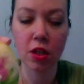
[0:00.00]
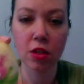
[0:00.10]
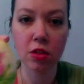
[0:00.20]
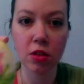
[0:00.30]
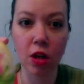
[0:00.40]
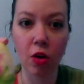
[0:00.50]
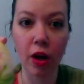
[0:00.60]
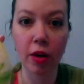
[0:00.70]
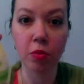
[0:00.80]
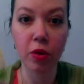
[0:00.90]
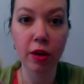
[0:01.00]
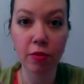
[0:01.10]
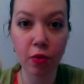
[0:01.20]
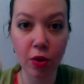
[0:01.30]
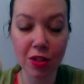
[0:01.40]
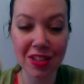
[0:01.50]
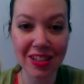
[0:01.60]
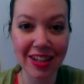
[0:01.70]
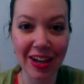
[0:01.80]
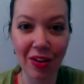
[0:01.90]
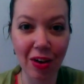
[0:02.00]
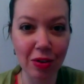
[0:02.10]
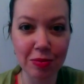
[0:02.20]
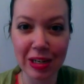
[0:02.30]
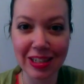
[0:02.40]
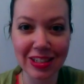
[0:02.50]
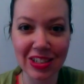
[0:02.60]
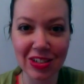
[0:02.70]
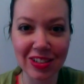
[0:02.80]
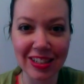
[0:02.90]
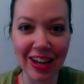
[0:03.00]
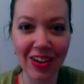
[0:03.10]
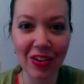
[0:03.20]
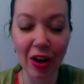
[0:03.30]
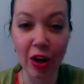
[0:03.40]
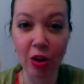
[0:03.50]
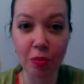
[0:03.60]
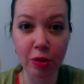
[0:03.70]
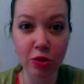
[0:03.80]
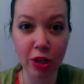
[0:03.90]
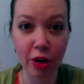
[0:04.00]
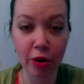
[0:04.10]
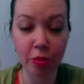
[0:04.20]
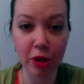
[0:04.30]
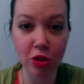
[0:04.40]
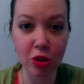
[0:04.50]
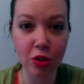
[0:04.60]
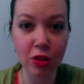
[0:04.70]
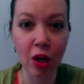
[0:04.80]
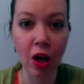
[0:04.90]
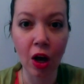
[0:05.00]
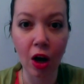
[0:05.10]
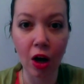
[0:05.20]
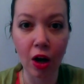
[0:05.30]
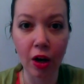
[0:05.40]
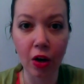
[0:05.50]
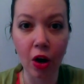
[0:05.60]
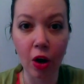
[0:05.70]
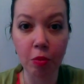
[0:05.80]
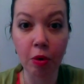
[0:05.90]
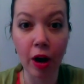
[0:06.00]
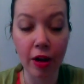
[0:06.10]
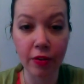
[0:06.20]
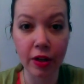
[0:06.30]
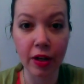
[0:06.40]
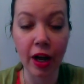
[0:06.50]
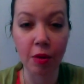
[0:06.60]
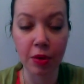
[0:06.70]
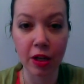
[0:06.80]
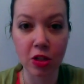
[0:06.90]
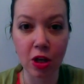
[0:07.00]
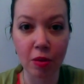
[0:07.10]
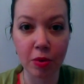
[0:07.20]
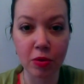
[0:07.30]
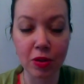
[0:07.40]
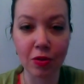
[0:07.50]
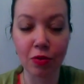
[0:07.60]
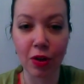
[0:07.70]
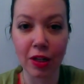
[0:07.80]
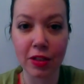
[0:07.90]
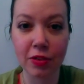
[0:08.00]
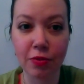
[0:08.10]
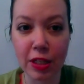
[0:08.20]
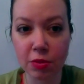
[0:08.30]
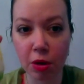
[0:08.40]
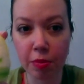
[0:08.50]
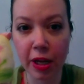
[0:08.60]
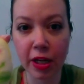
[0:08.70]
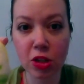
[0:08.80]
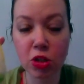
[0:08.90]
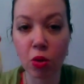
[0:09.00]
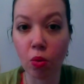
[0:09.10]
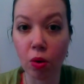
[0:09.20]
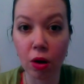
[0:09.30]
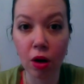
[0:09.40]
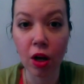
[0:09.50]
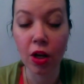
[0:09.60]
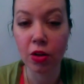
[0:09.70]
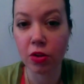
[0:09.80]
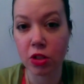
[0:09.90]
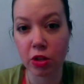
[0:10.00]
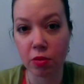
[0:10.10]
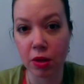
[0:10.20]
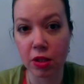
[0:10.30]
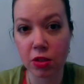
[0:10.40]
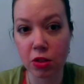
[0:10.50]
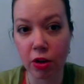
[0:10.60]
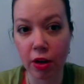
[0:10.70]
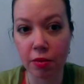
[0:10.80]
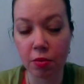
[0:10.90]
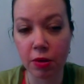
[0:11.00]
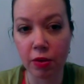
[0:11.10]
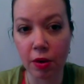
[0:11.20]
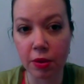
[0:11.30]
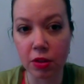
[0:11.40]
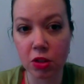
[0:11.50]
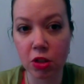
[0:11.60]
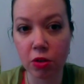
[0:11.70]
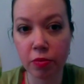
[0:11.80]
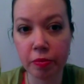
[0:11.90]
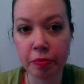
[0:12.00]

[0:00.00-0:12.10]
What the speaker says: So I am looking forward to seeing how everybody's turns out. I hope you share your pictures on our private Happy Hedgehog Post and Friends Facebook page, or you can share them on Instagram. That would be fabulous too.